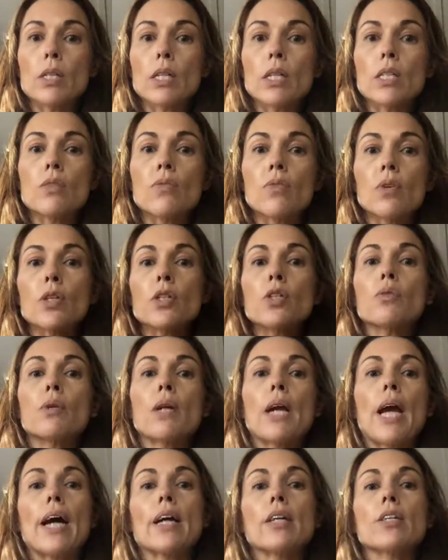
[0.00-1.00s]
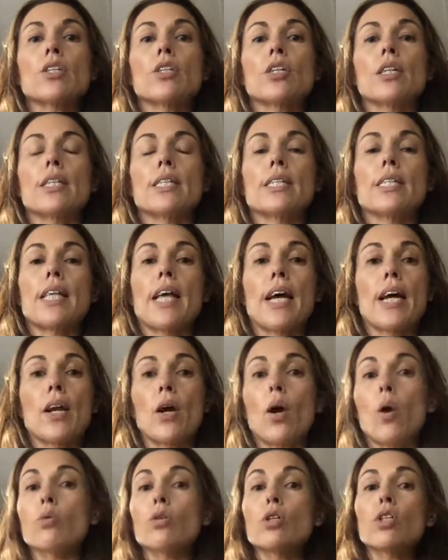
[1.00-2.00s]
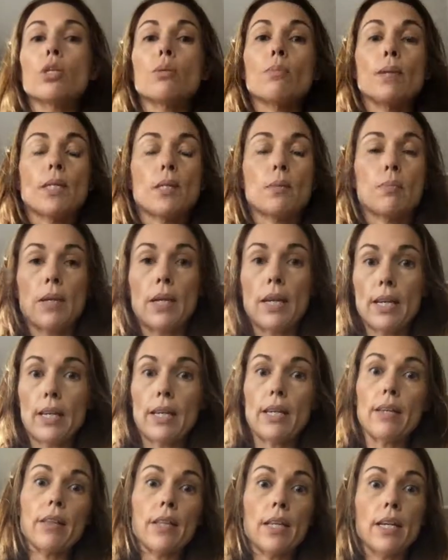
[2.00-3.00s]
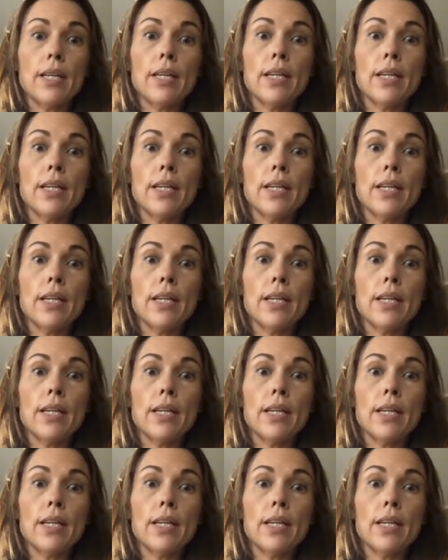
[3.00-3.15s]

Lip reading: his first reaction is that, oh, she must be a heathen.